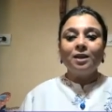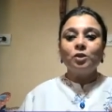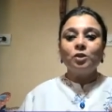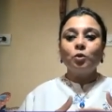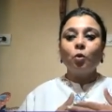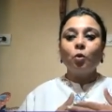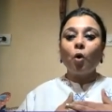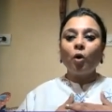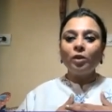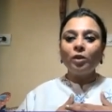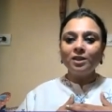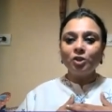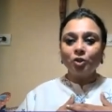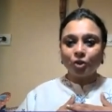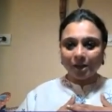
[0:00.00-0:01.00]
So, on
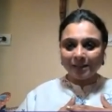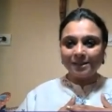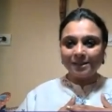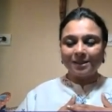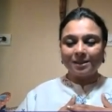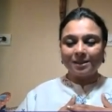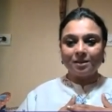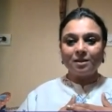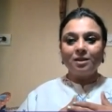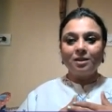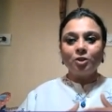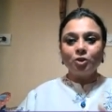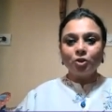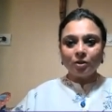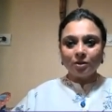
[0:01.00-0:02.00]
the chest,
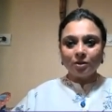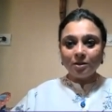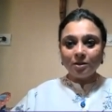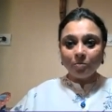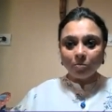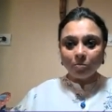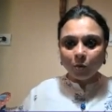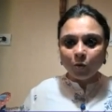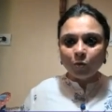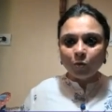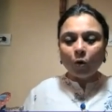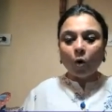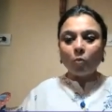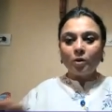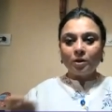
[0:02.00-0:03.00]
children move
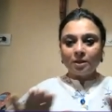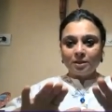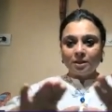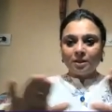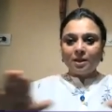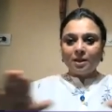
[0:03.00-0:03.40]
forward.